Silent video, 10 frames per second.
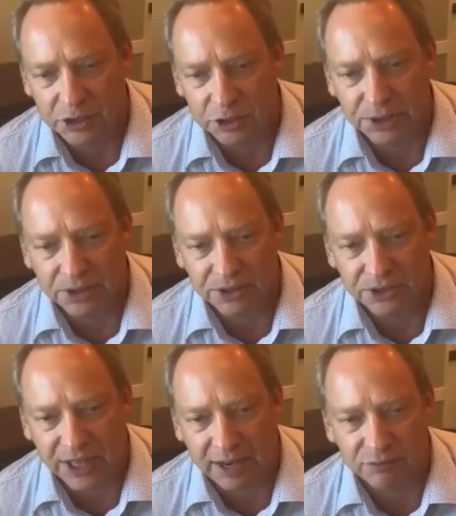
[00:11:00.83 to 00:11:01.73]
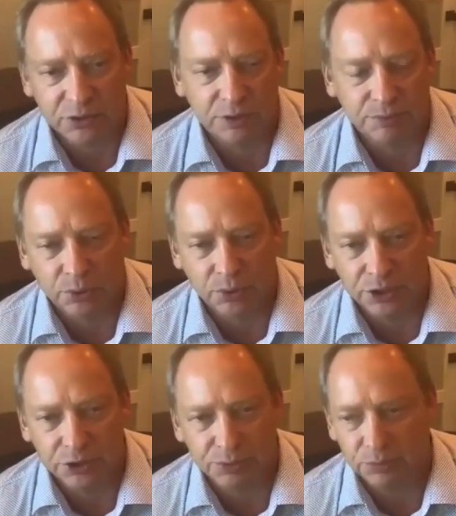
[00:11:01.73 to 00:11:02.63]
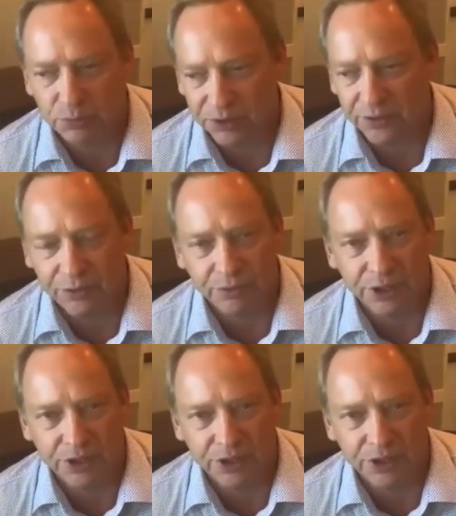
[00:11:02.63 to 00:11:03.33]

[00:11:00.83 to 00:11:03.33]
just because after an employee's been with you